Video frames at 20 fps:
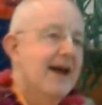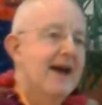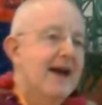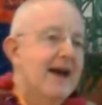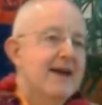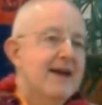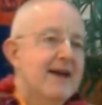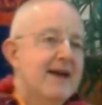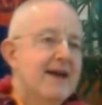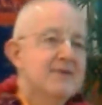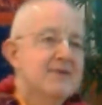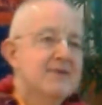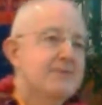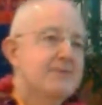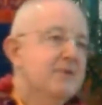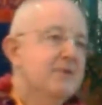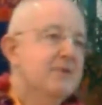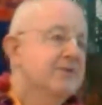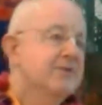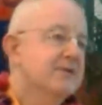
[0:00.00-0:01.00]
And the
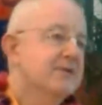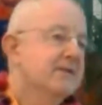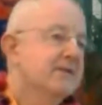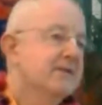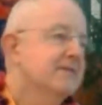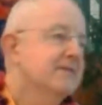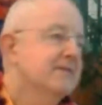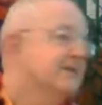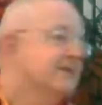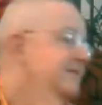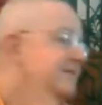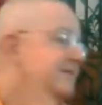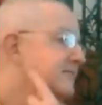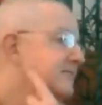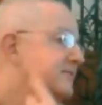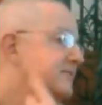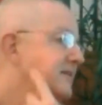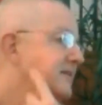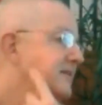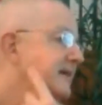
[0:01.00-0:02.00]
poodle
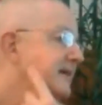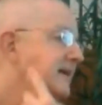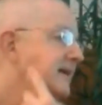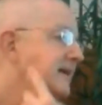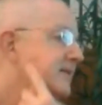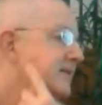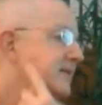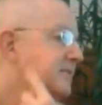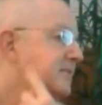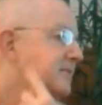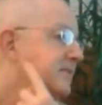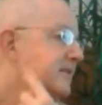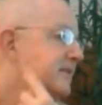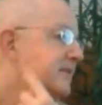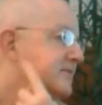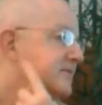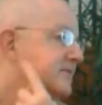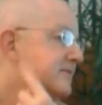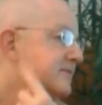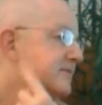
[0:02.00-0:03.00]
was licking the
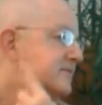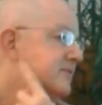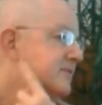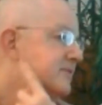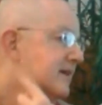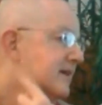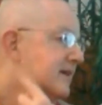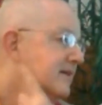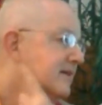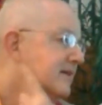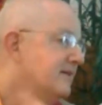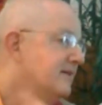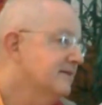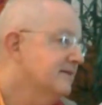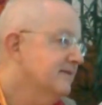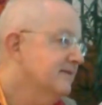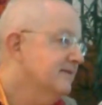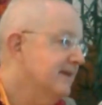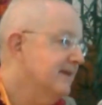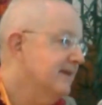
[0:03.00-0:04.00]
professor's cheek,
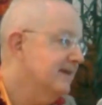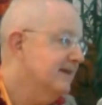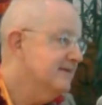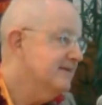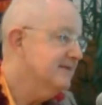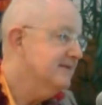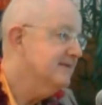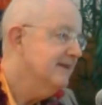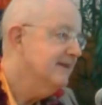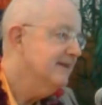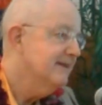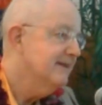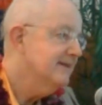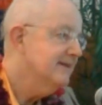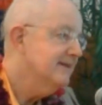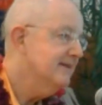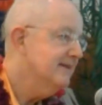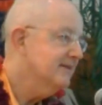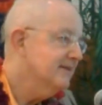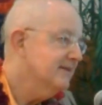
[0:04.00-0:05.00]
and his
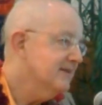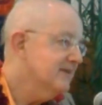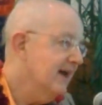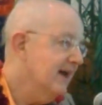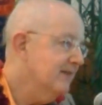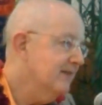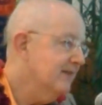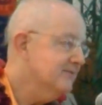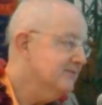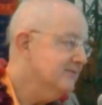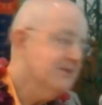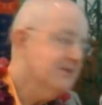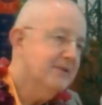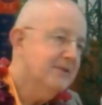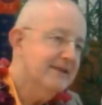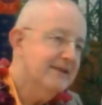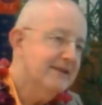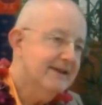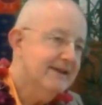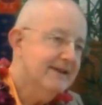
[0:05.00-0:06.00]
little tail was
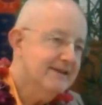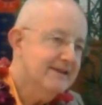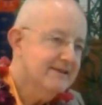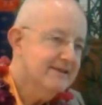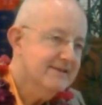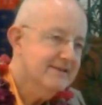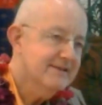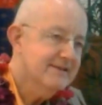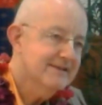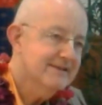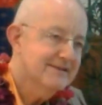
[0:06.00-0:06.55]
going like this.